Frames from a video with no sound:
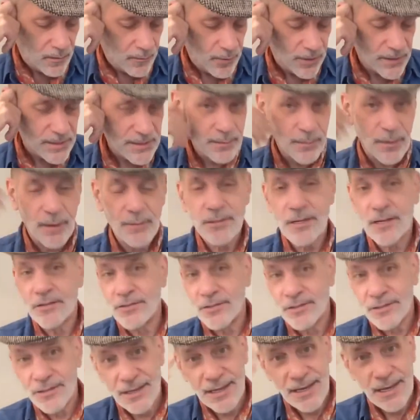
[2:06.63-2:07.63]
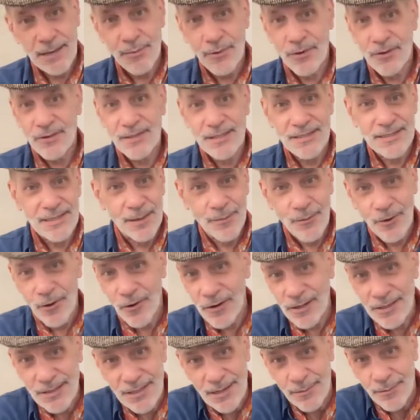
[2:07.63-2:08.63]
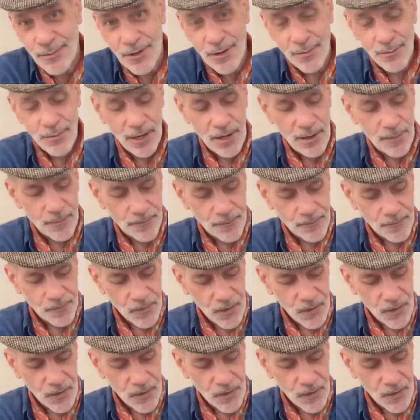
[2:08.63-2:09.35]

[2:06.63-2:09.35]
But sometimes I just keep the same cards keep coming up.